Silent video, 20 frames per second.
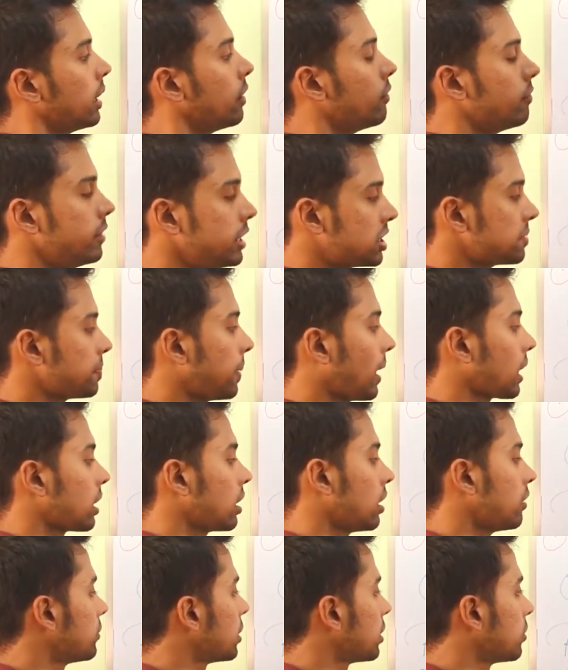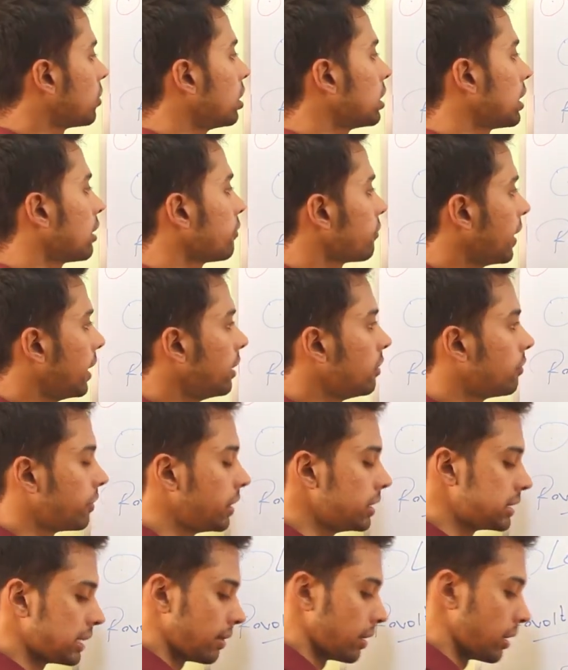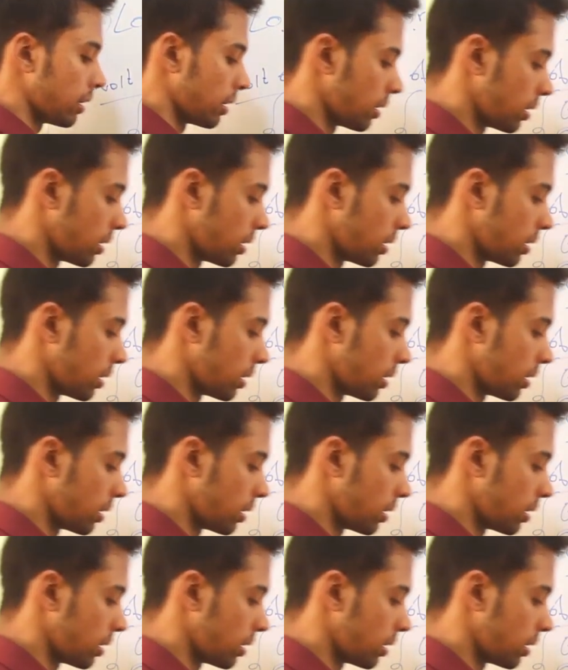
which sparked off the revolt of eighteen fifty-seven.